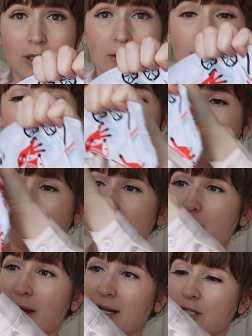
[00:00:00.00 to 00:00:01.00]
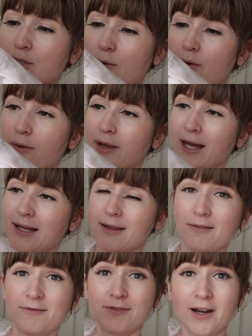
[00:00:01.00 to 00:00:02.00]
do is just make sure that
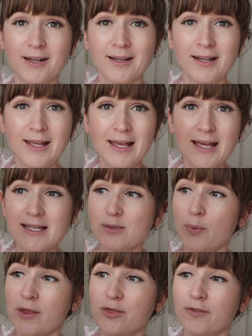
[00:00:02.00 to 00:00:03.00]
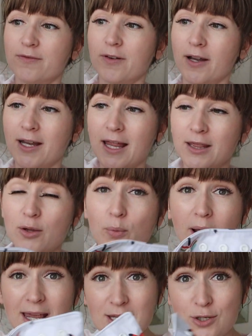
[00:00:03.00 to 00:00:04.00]
the front is with the front, and the
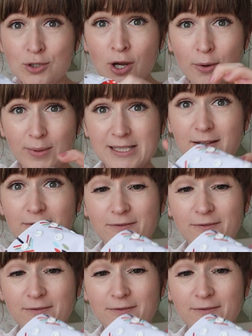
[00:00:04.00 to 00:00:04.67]
way you know it's the